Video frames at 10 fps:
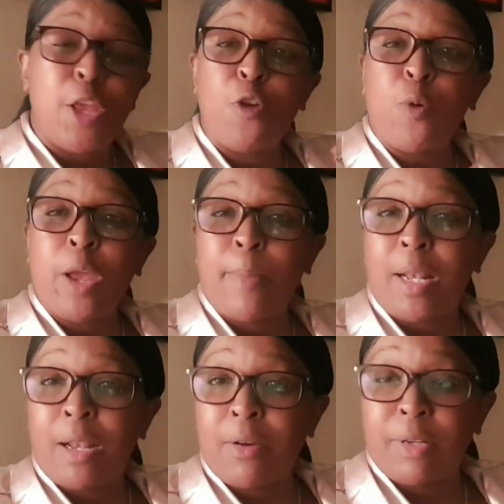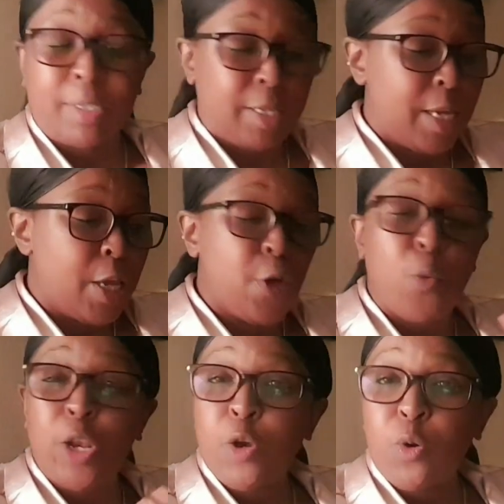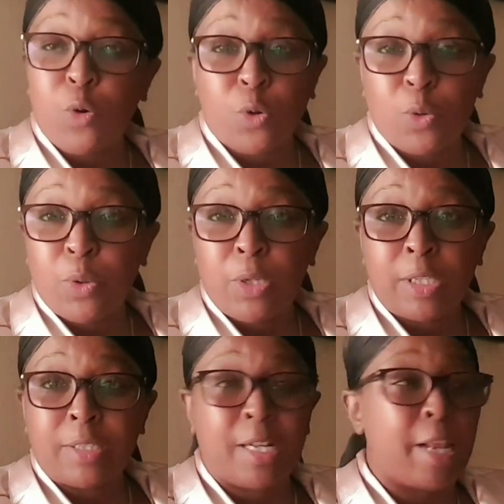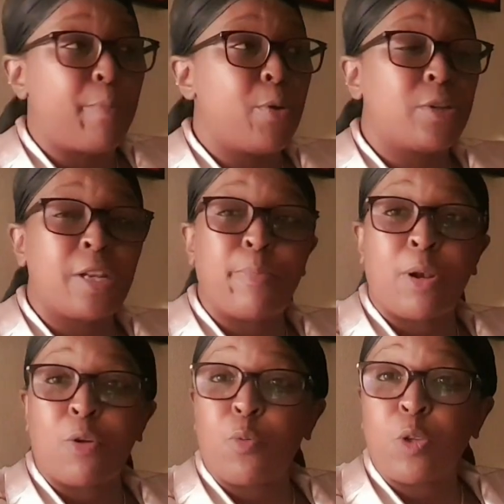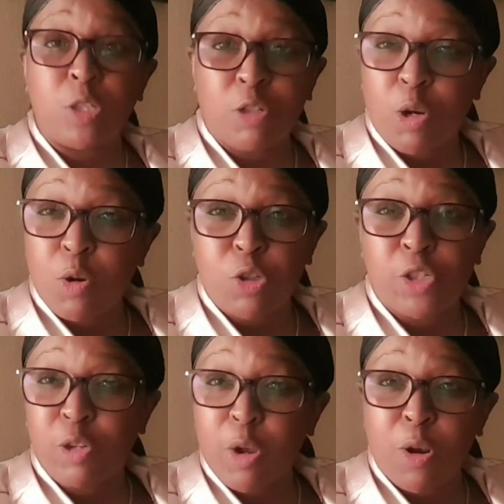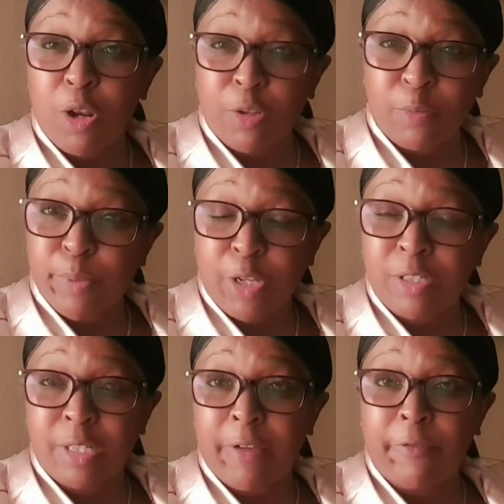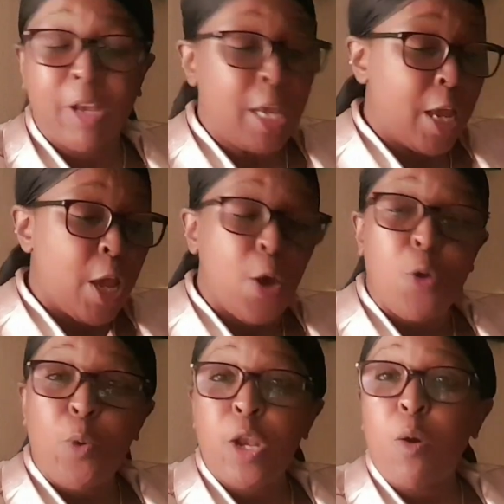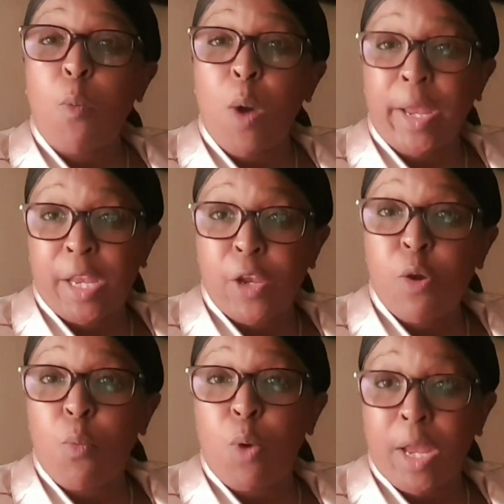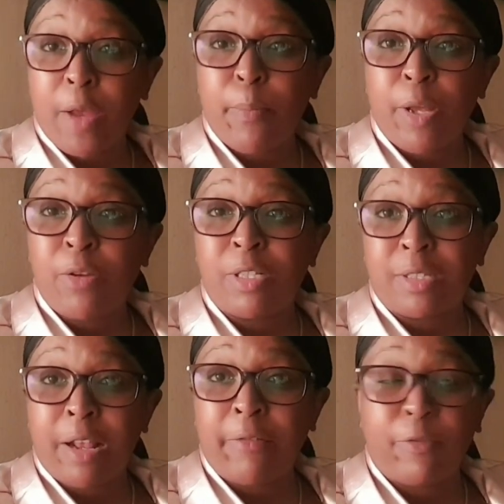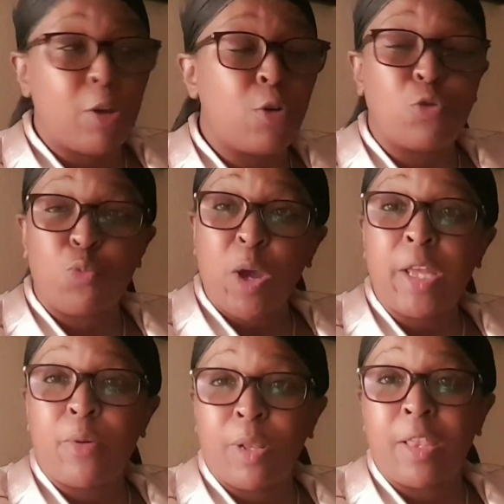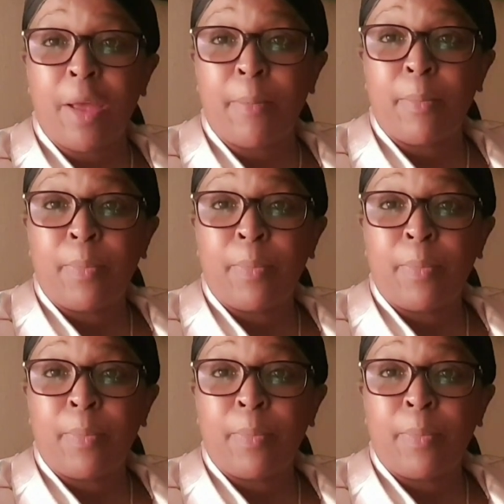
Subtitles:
You came alone. When you go sleep, you sleep alone. When you struggle by yourself. When you're working by yourself. You're not working with them.